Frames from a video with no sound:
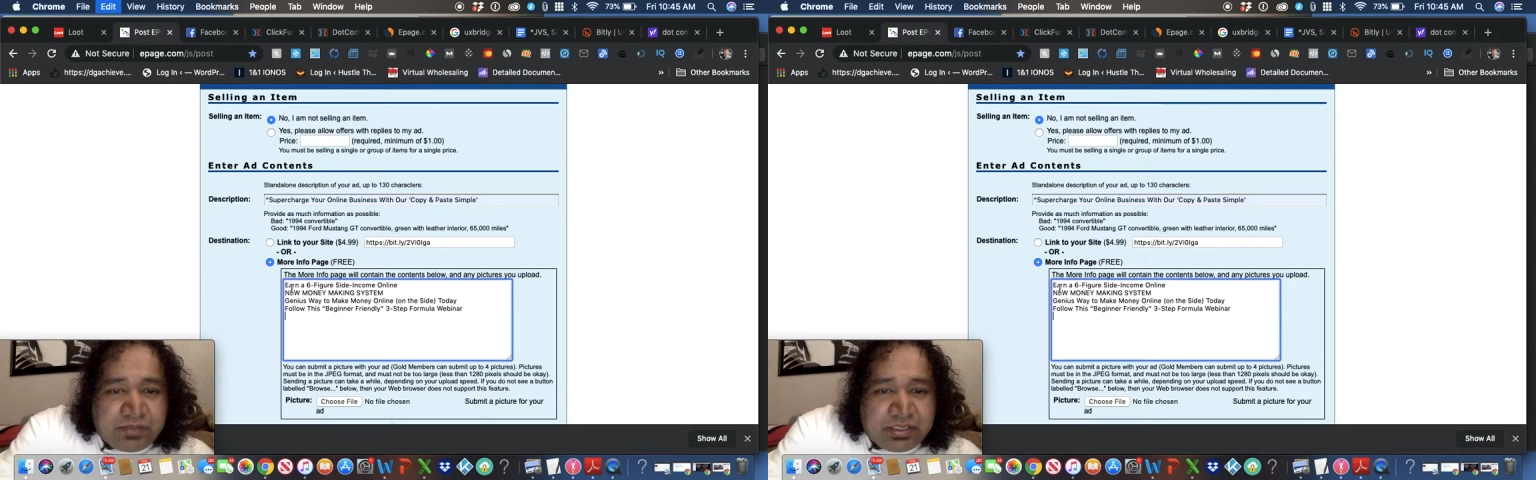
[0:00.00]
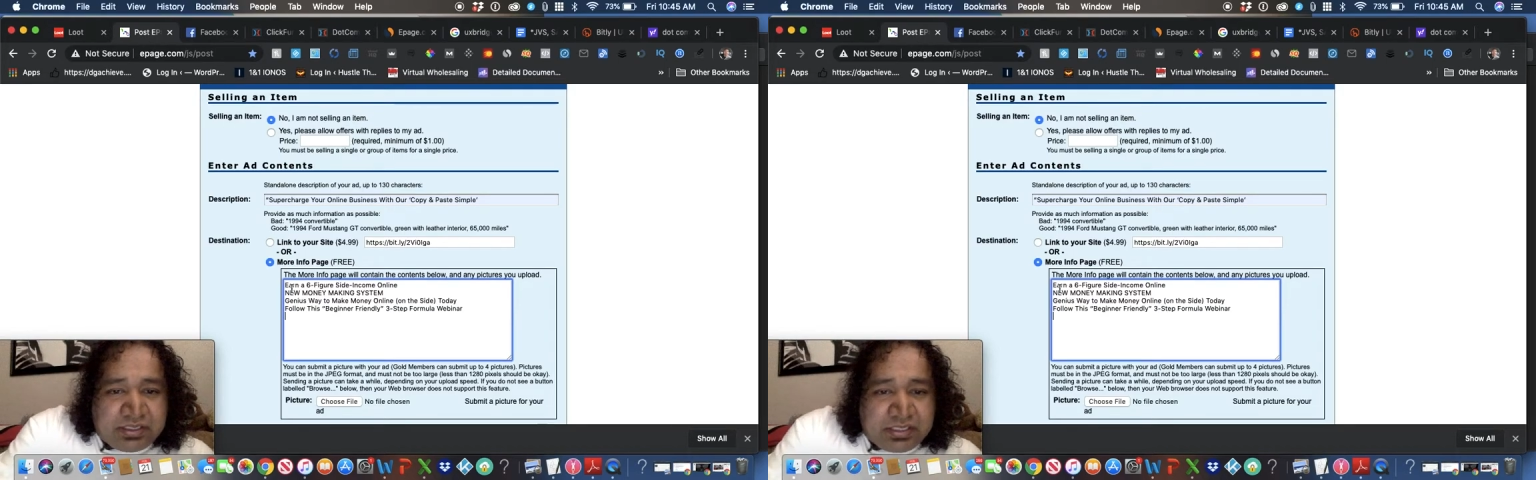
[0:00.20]

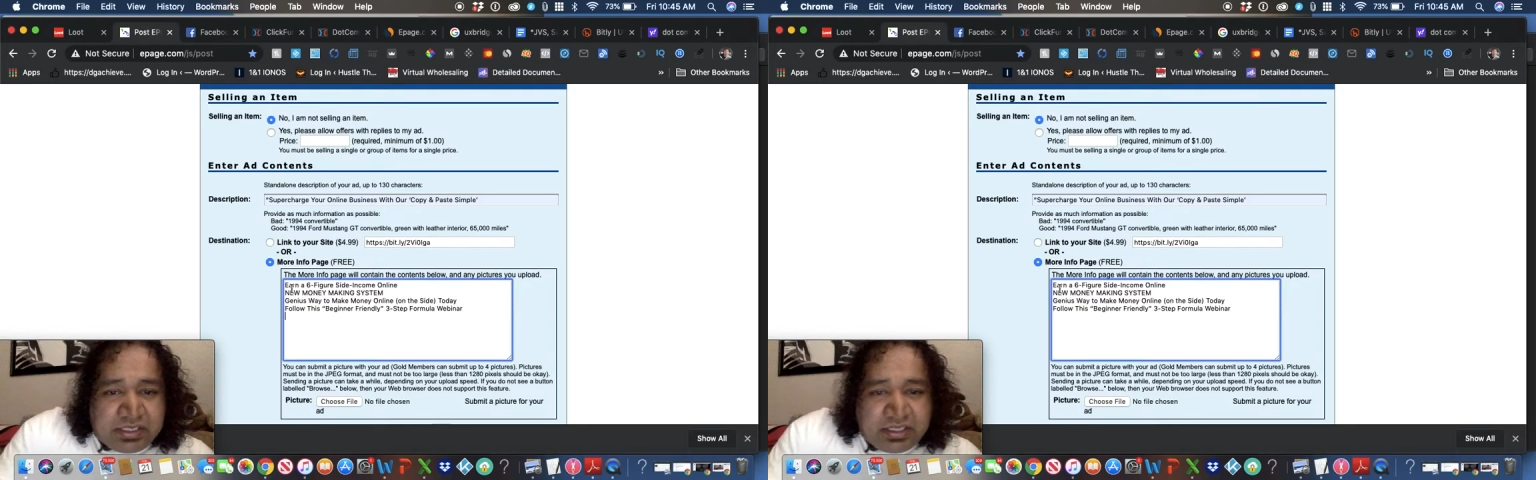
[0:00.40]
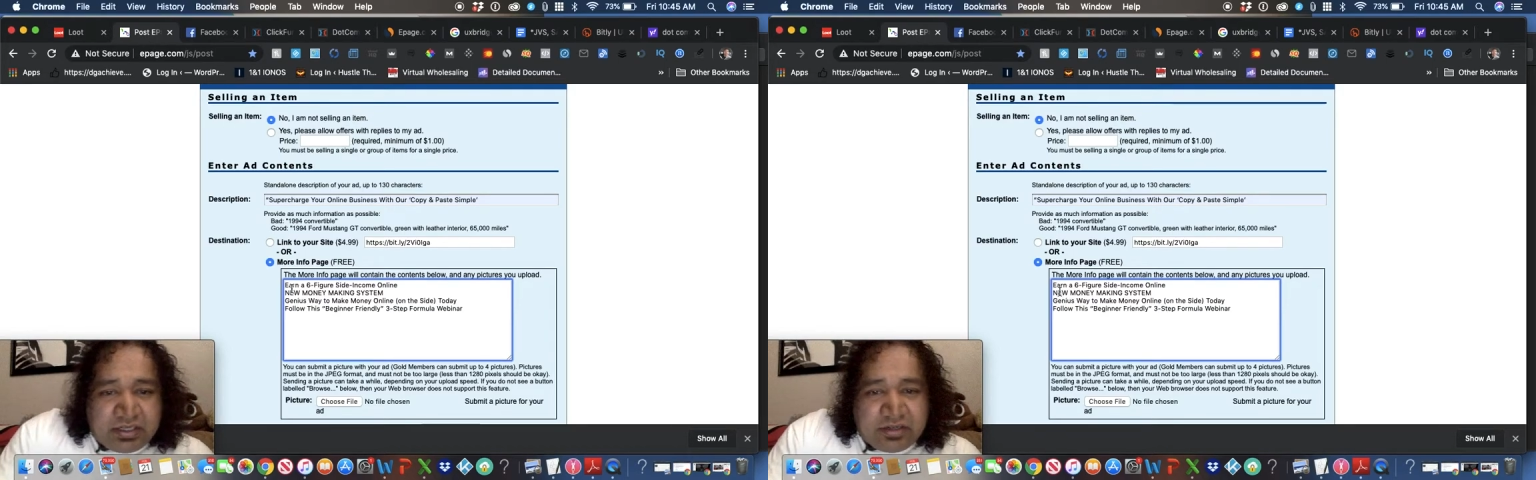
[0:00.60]
paste
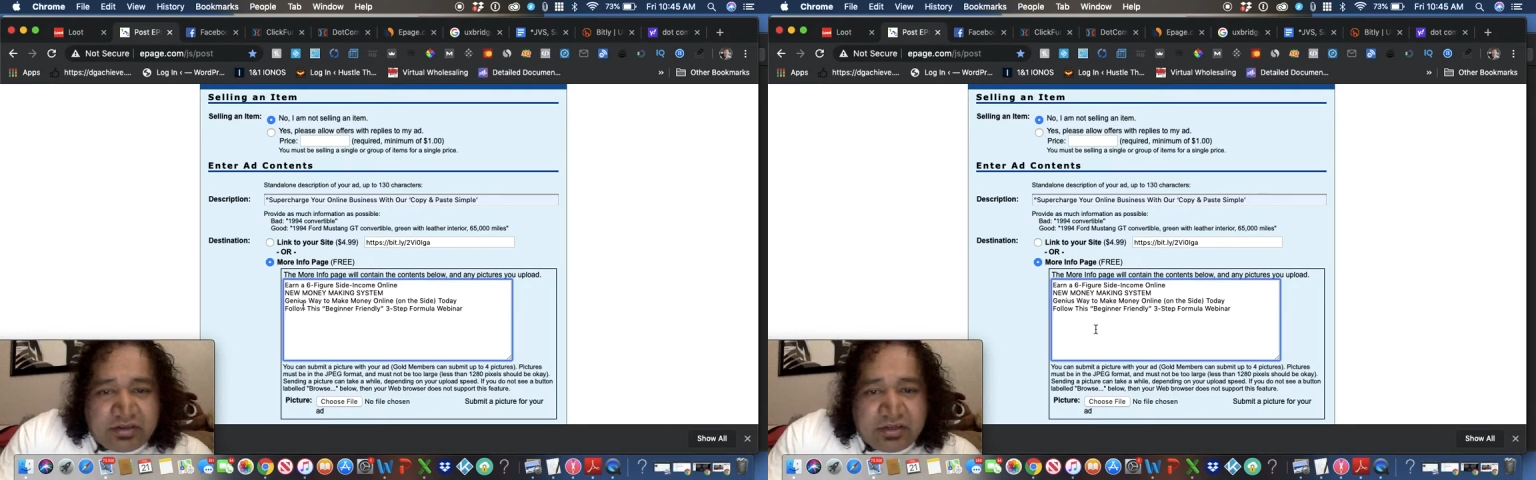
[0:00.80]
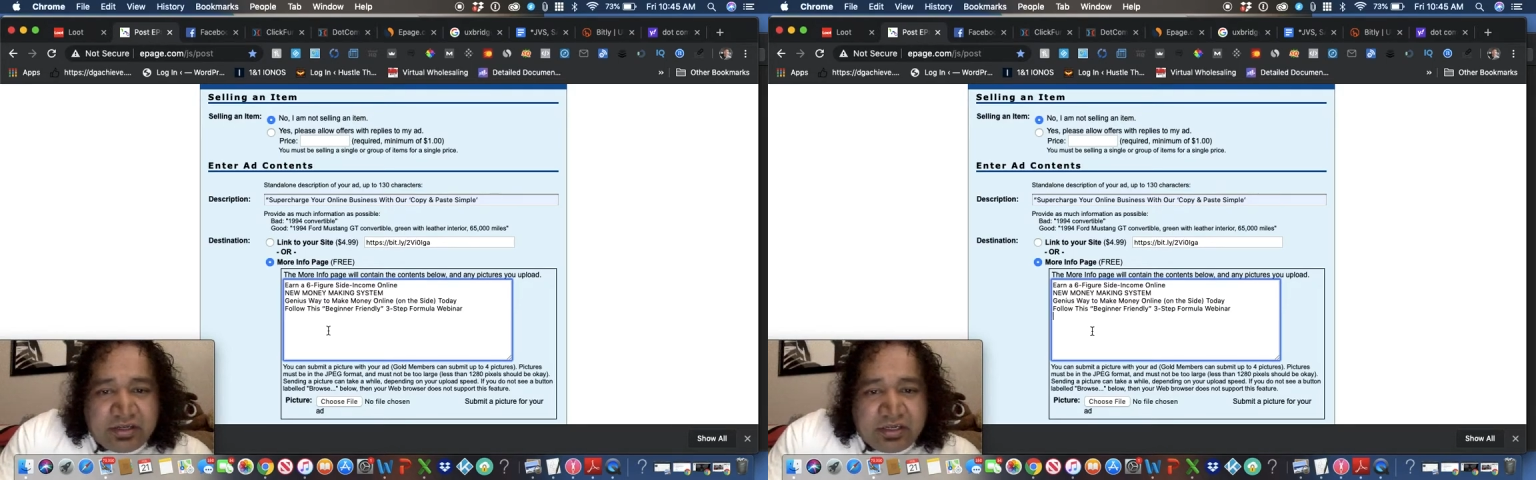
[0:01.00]
it
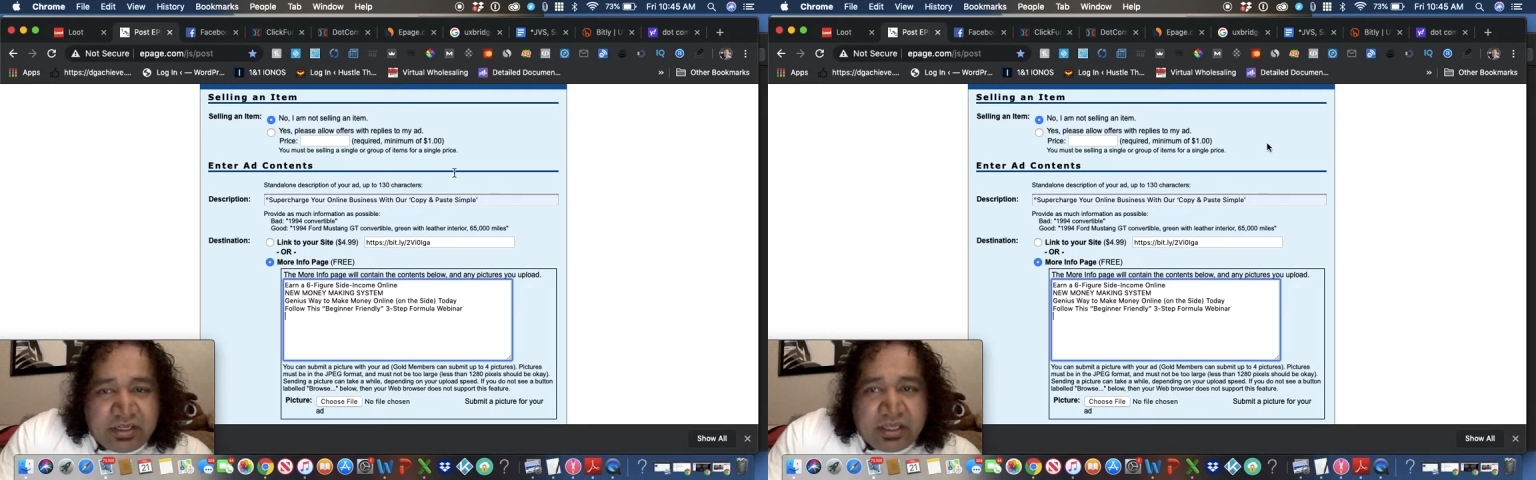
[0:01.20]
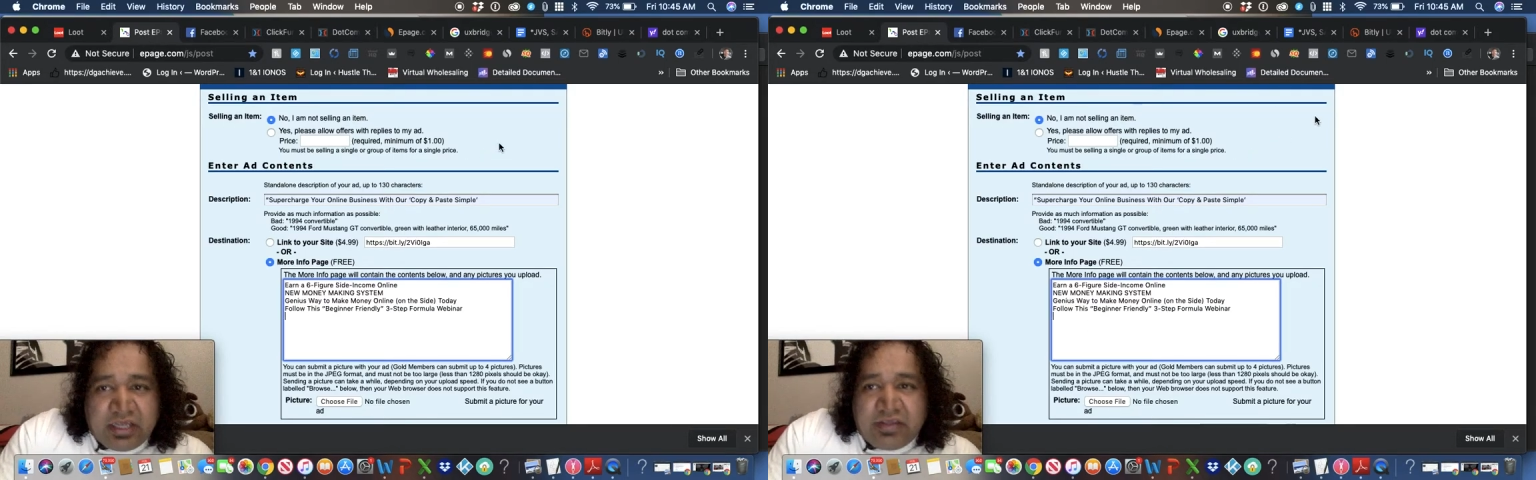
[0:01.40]
here,
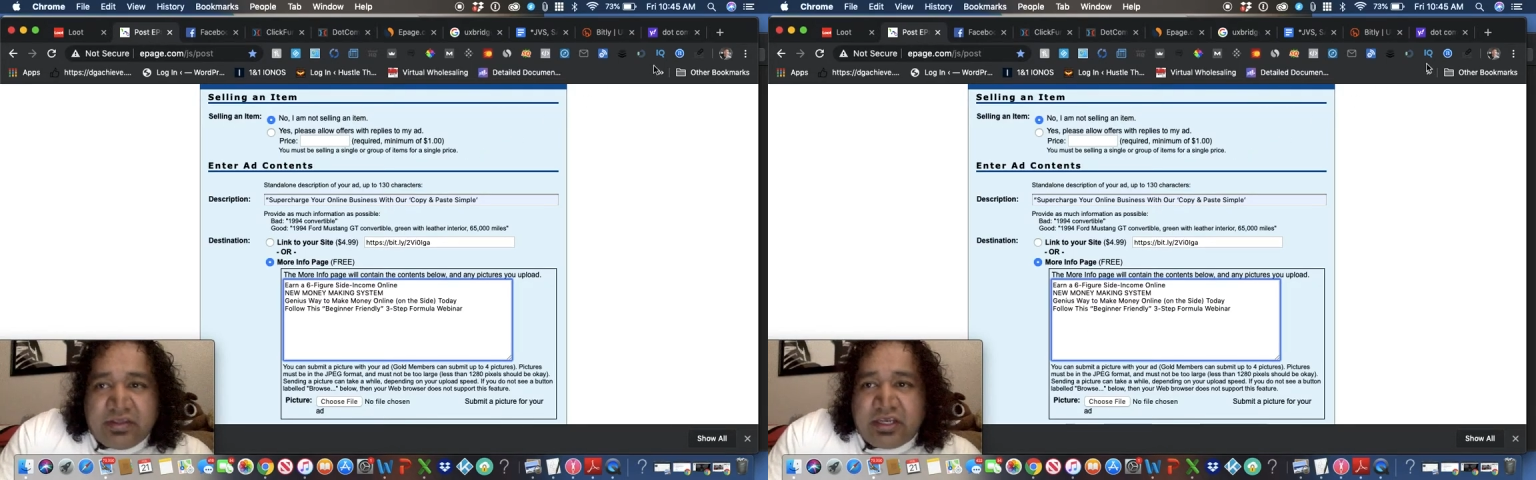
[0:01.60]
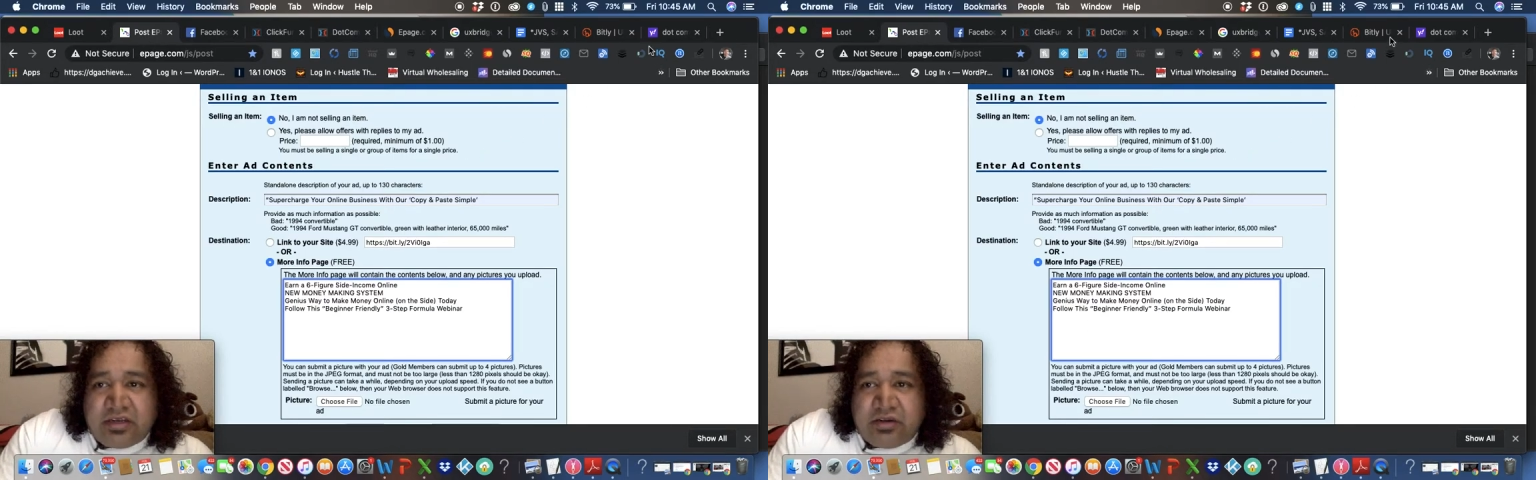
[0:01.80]
and
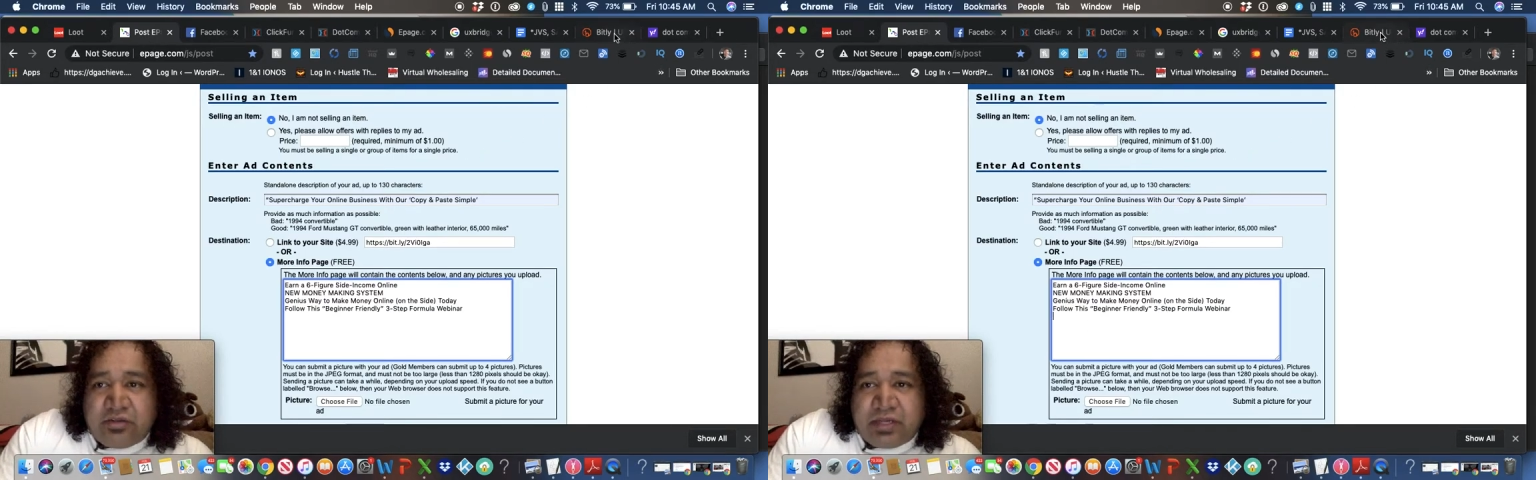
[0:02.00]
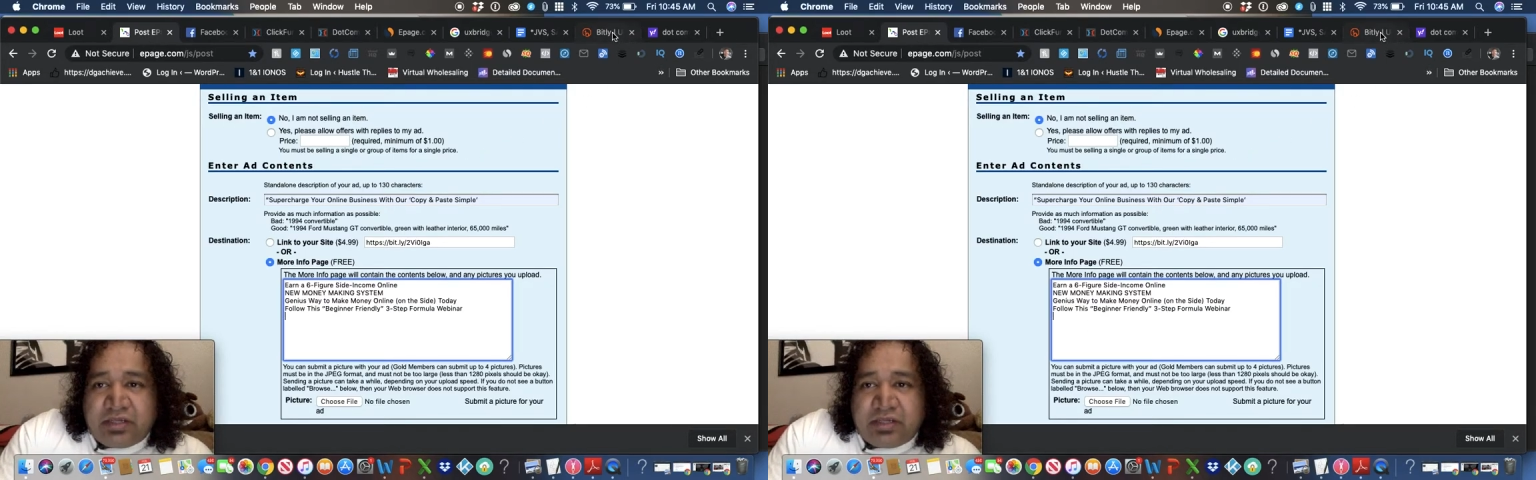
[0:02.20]
then go back to